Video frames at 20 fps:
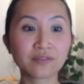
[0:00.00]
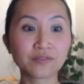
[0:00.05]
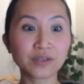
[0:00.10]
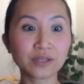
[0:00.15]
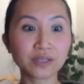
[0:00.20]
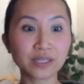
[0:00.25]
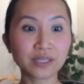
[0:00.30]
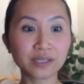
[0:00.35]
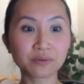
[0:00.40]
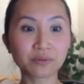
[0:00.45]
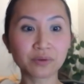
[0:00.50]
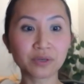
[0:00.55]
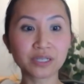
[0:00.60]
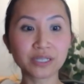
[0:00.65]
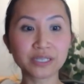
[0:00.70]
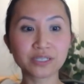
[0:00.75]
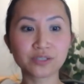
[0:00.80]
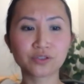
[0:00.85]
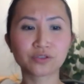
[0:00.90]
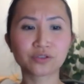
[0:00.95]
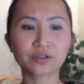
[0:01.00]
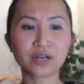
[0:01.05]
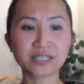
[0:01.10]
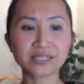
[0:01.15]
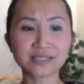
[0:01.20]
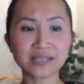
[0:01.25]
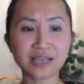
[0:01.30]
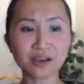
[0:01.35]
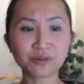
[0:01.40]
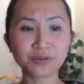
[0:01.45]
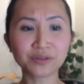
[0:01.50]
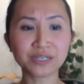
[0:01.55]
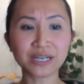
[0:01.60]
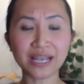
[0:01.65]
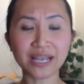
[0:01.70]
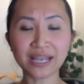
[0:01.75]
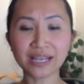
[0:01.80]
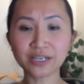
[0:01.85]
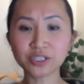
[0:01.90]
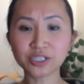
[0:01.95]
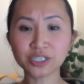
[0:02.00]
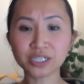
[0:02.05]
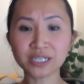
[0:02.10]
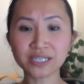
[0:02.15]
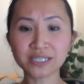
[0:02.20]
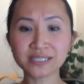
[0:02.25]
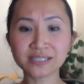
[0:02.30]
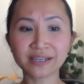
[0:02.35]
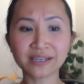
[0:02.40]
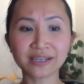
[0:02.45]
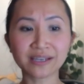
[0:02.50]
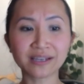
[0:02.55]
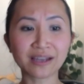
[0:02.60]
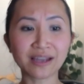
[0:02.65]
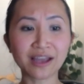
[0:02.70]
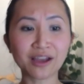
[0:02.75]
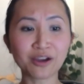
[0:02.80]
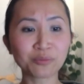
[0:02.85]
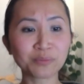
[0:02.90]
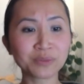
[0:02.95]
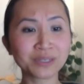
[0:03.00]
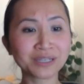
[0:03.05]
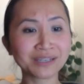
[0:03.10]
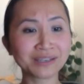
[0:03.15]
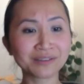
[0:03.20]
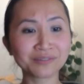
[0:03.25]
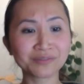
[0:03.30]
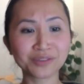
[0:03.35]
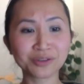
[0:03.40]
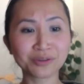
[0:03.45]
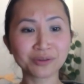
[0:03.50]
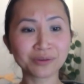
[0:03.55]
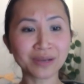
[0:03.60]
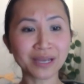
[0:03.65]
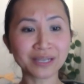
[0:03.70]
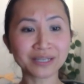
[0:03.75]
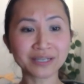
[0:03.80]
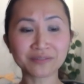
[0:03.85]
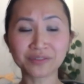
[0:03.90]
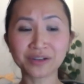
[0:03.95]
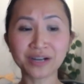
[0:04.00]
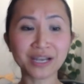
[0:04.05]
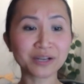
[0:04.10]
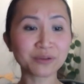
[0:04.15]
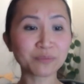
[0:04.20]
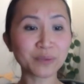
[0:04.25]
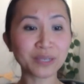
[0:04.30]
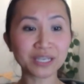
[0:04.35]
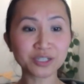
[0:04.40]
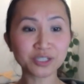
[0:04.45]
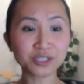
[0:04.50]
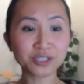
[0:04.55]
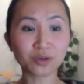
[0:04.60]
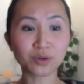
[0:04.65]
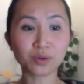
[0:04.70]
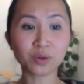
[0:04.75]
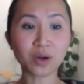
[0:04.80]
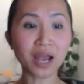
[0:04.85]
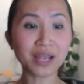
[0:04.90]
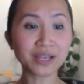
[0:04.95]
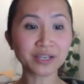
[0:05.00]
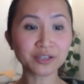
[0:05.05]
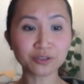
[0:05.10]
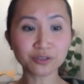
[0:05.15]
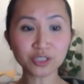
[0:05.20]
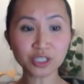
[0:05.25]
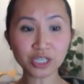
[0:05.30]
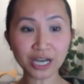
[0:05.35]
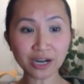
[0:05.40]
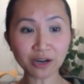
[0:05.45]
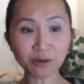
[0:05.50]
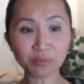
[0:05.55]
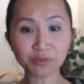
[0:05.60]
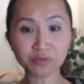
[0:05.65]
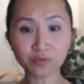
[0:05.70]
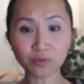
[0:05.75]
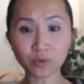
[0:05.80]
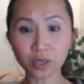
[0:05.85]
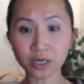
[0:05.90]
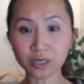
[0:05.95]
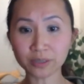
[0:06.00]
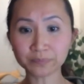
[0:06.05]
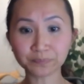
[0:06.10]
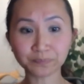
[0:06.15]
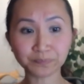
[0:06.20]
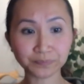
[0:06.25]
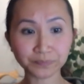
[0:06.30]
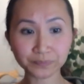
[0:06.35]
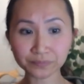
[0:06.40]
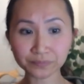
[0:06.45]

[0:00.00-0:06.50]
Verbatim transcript: feeling really stressed out and anxious, like how many of you had ever had a patient cry in your chair before?